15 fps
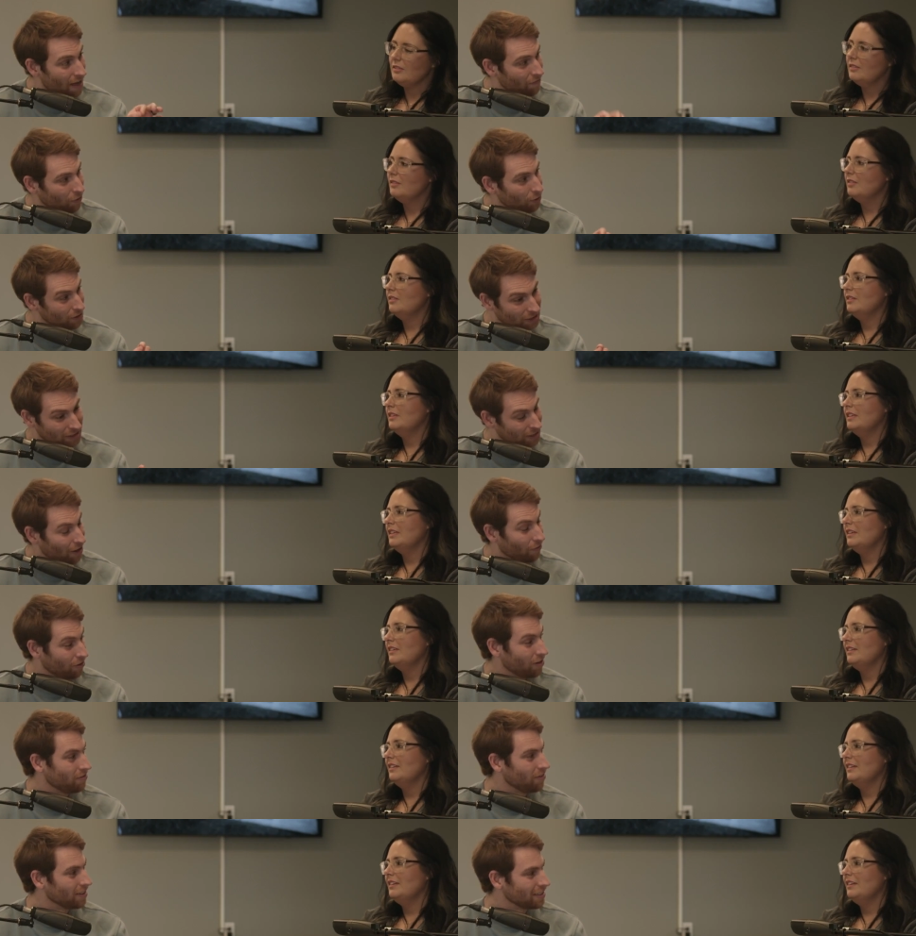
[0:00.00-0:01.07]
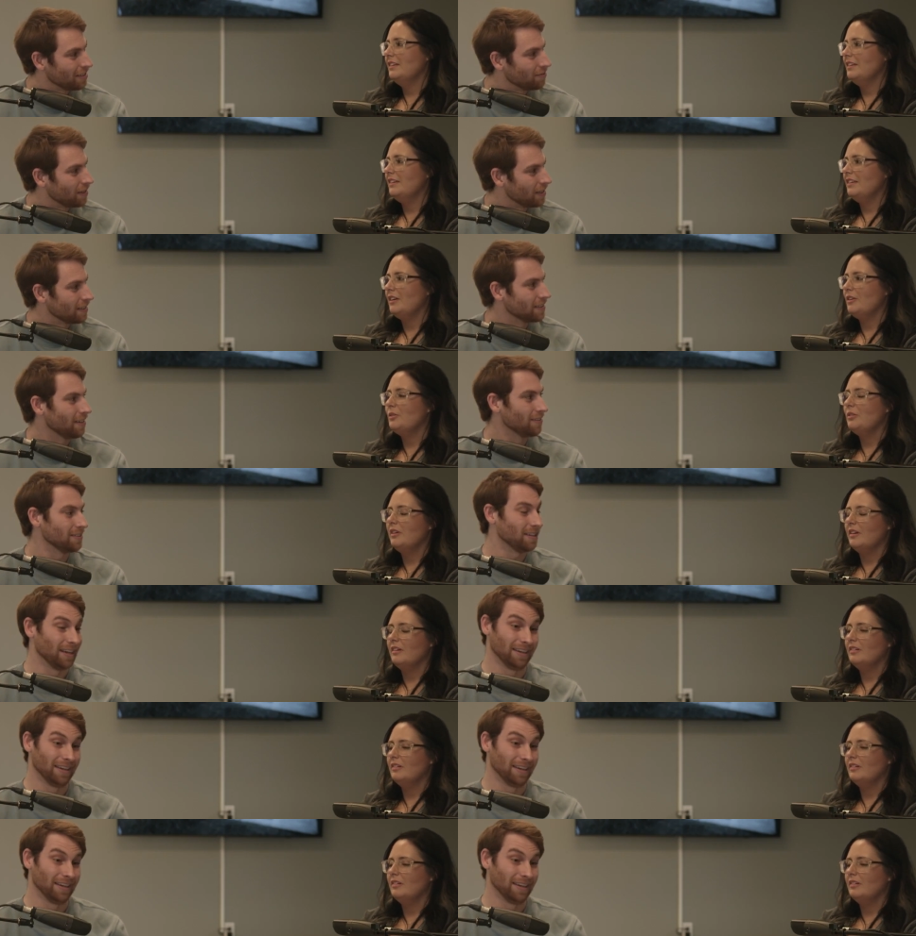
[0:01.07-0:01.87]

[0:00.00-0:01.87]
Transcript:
Speaker 1: That verse itself convicted me because oh, I was yeah.